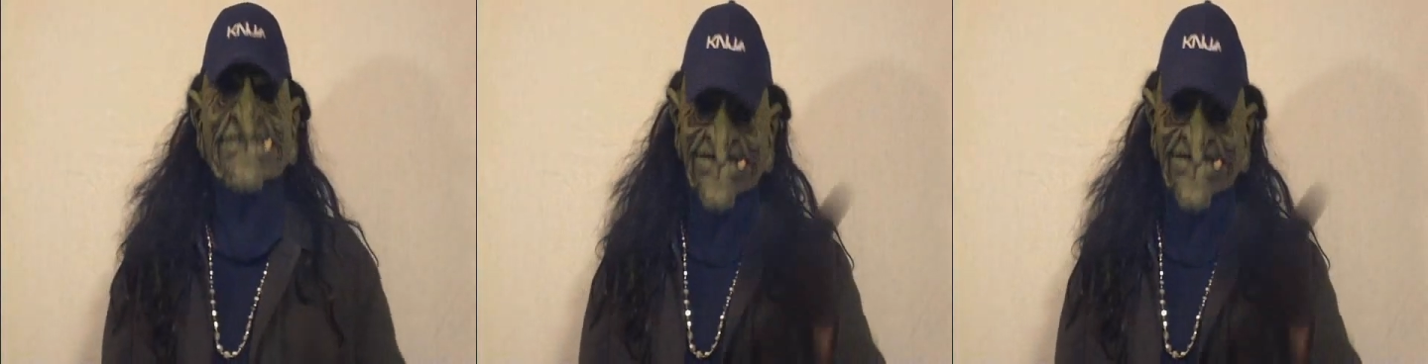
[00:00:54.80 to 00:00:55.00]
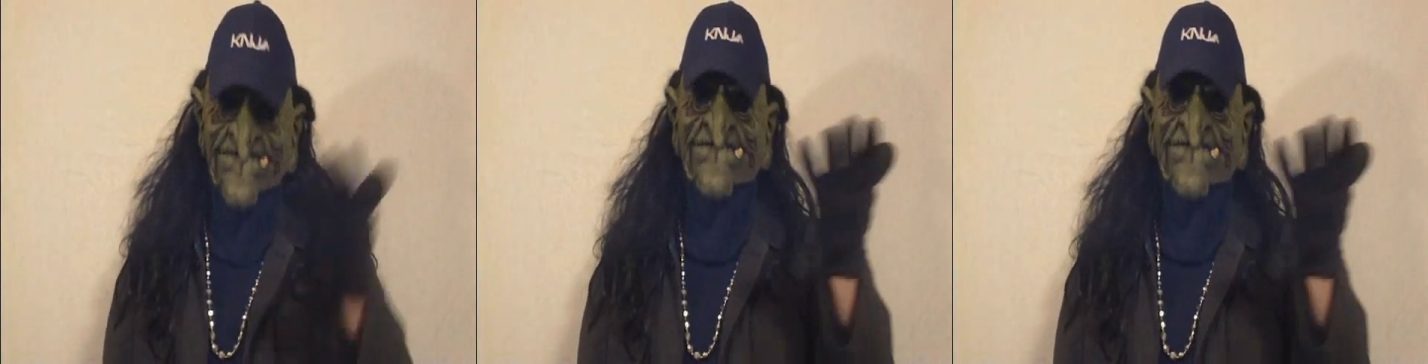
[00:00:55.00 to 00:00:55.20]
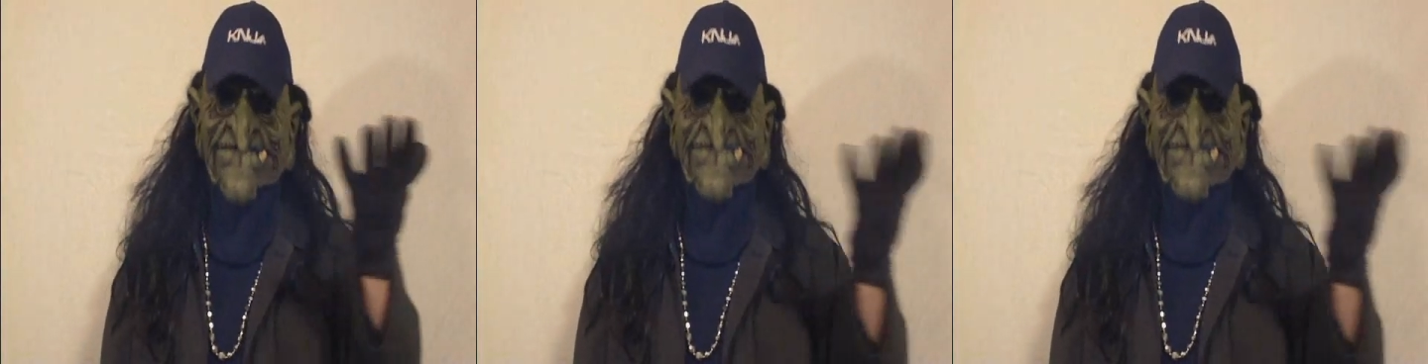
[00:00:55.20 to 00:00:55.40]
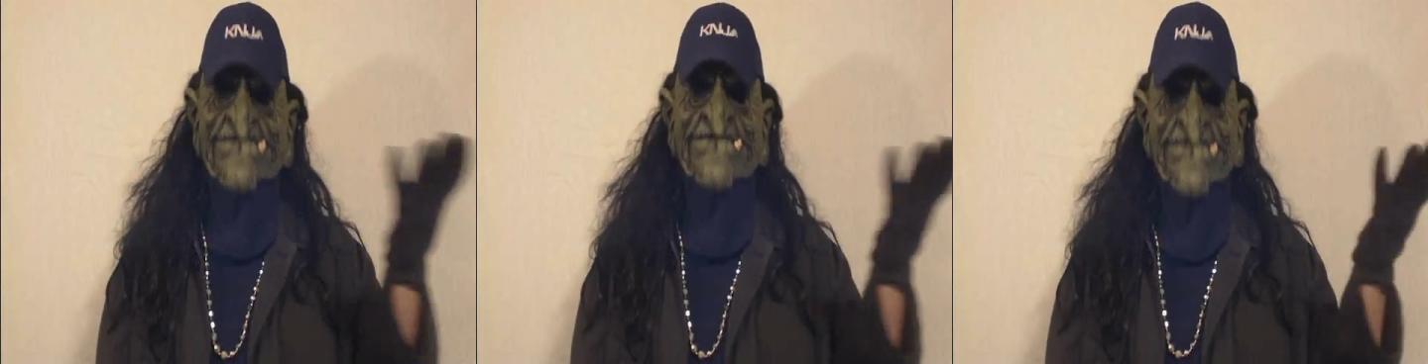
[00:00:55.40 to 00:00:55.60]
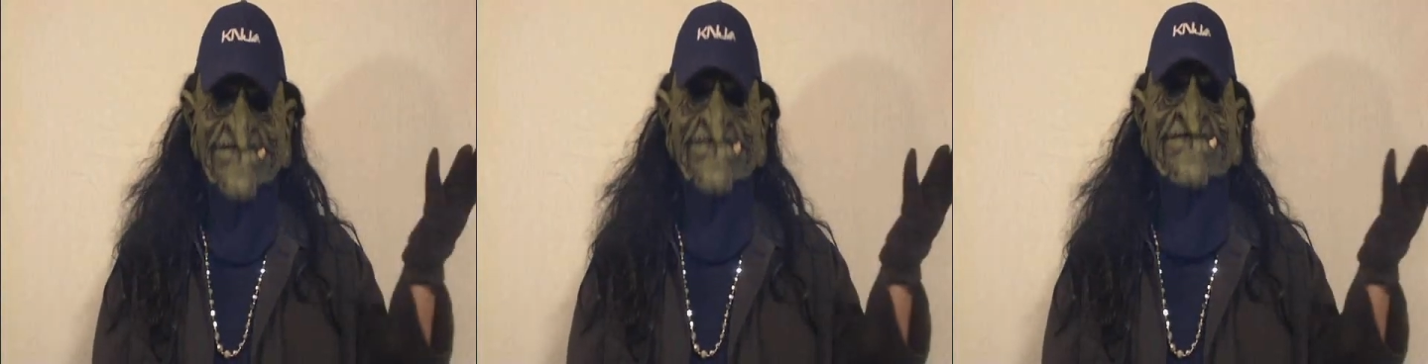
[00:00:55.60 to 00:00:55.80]
even during the
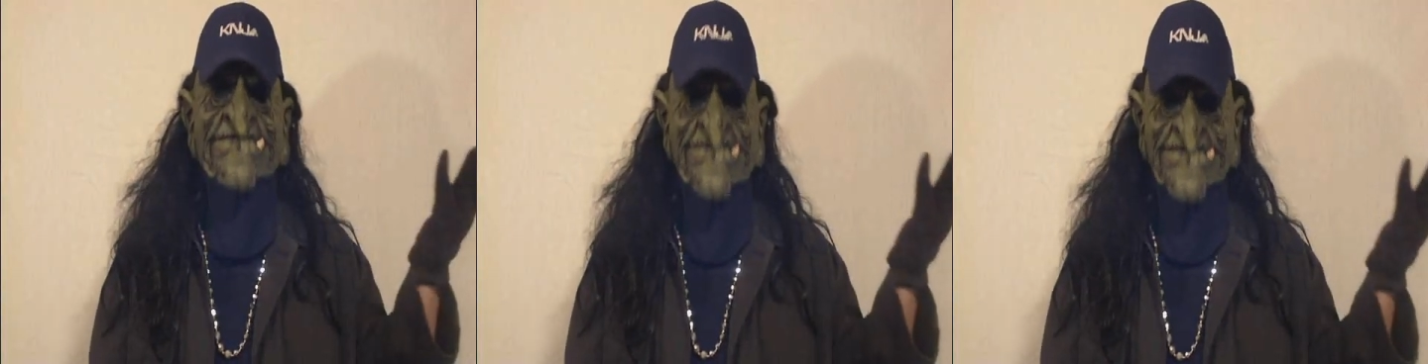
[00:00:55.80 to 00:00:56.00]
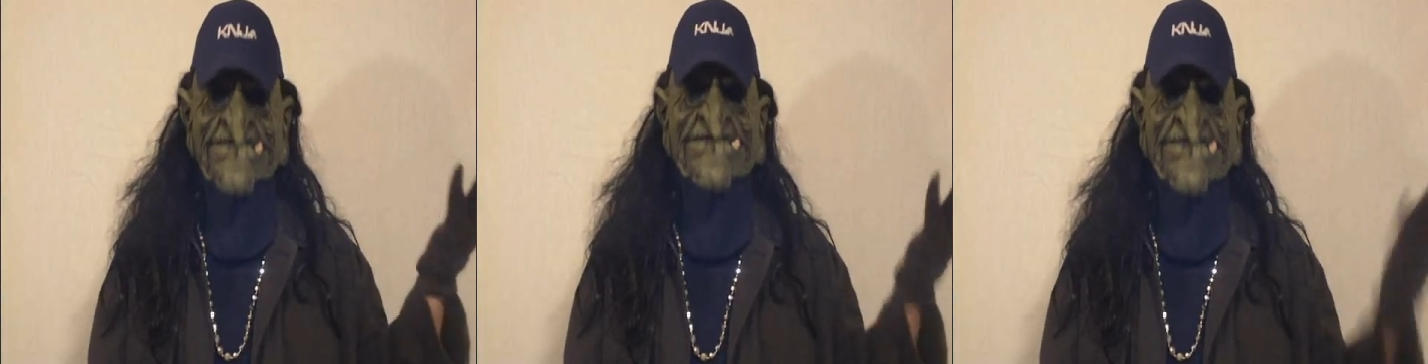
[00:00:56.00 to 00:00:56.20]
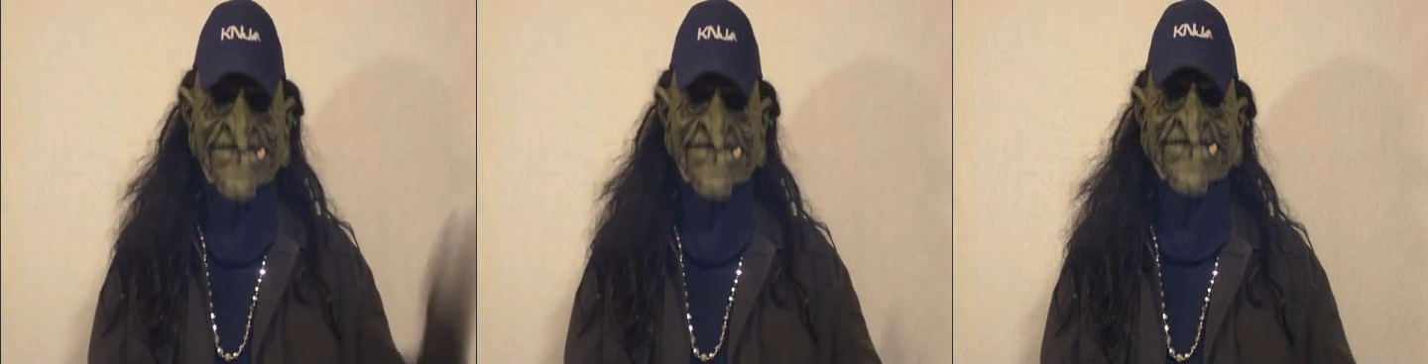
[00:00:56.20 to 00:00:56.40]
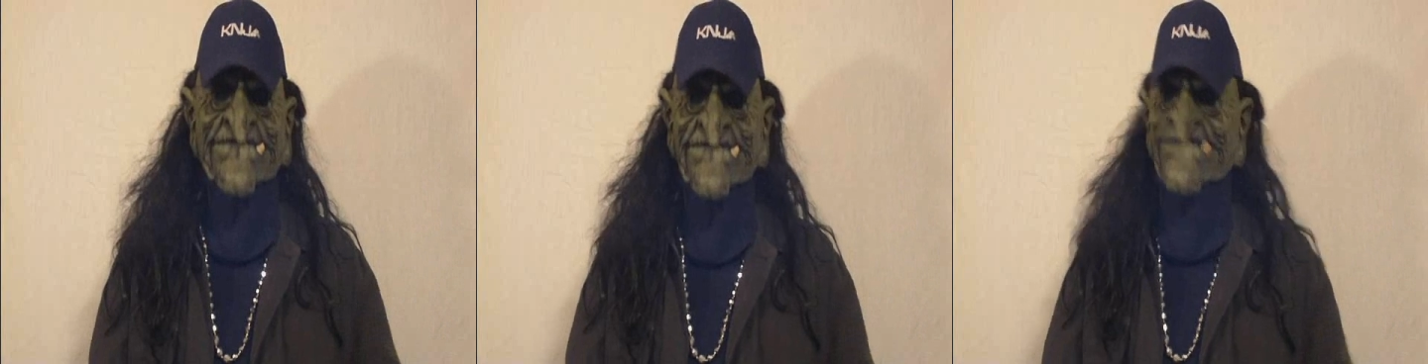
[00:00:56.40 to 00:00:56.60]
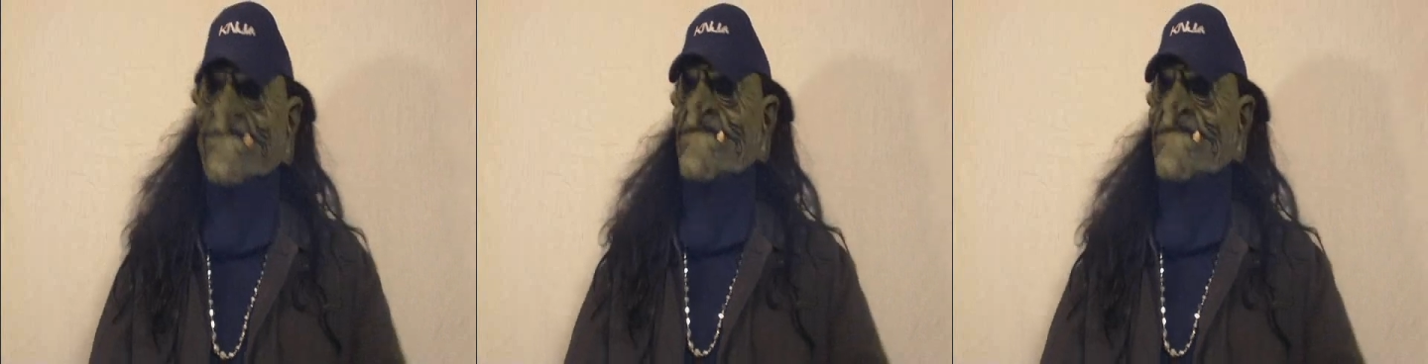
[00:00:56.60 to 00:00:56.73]
Ruthless Aggression Era,